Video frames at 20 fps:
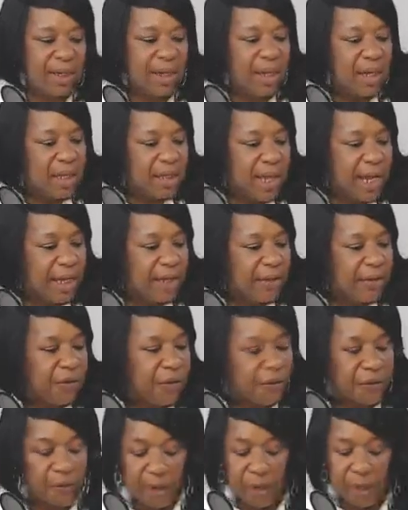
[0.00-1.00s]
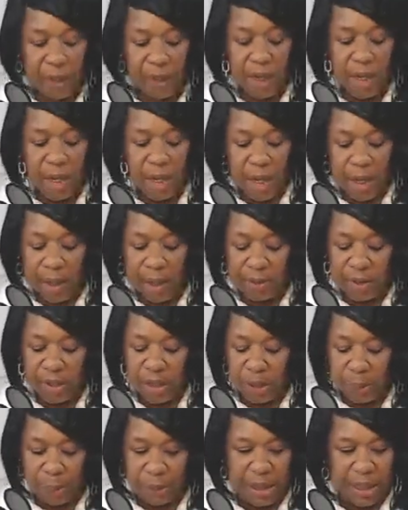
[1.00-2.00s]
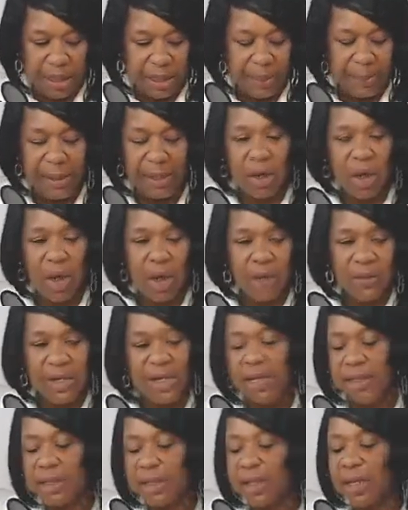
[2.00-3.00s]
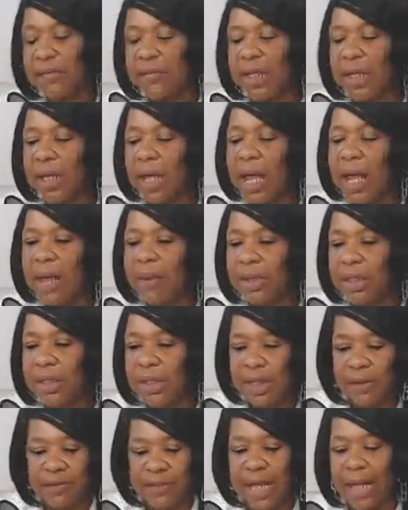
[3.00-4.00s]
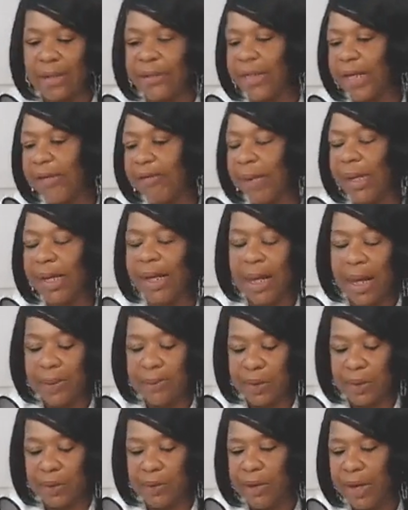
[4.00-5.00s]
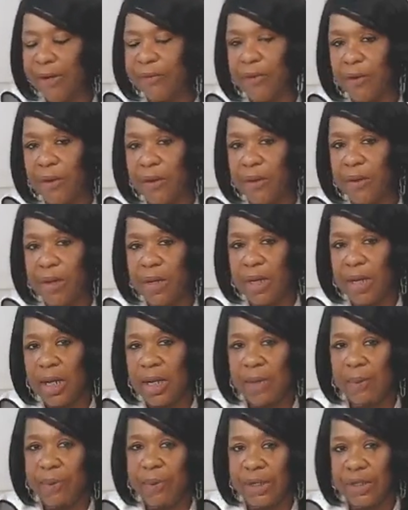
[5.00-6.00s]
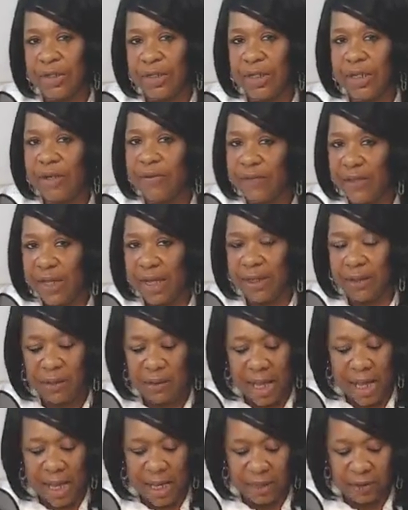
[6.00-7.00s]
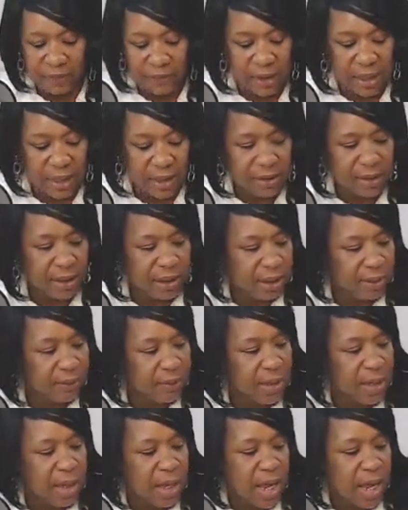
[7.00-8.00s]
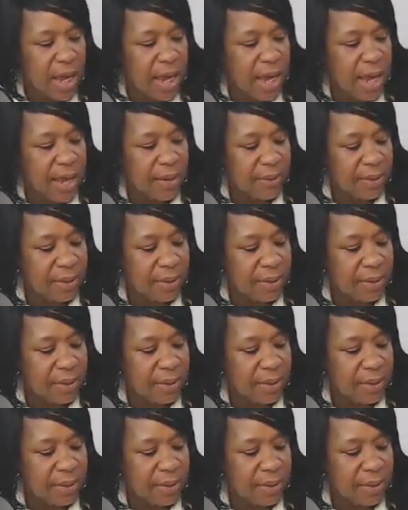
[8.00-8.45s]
Thank you for just participating, all the hits and everything. I want to give shout out to everybody. I'm so grateful and appreciative. Thank you guys for listening. And